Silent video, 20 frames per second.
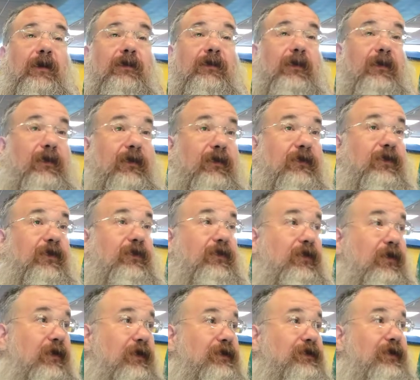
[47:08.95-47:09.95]
So there's just
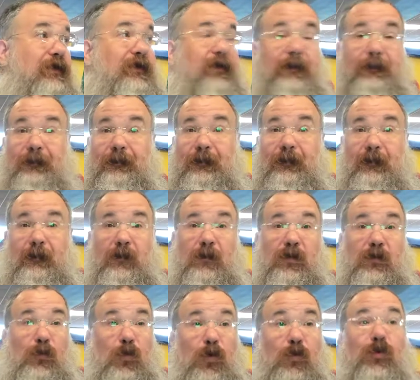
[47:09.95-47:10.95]
certain just
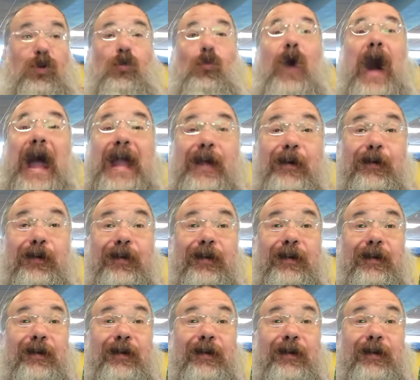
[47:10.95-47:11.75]
we're wired